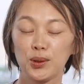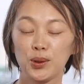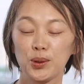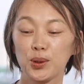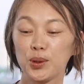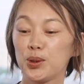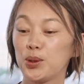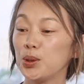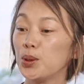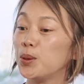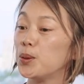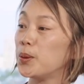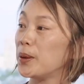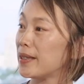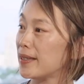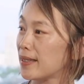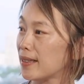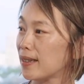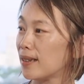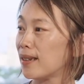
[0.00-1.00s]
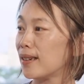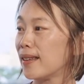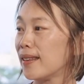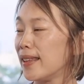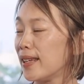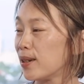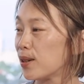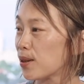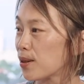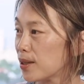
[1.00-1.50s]
to do with
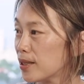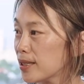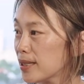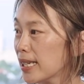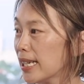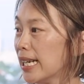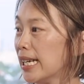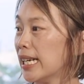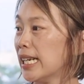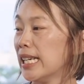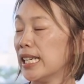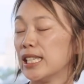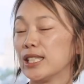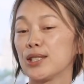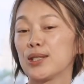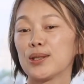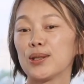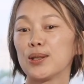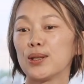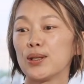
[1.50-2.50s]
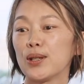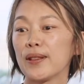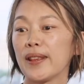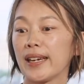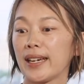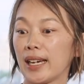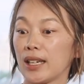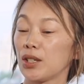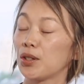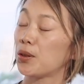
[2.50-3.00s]
the others, so they
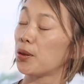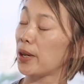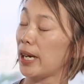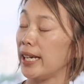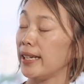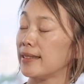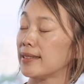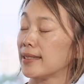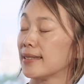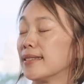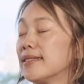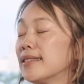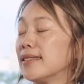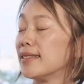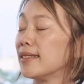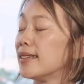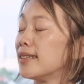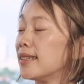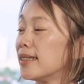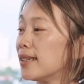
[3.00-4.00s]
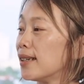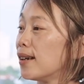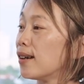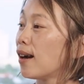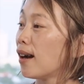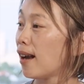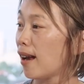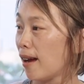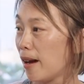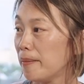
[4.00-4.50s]
can create a
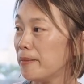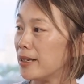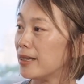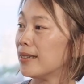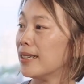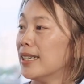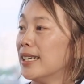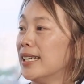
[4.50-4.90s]
club.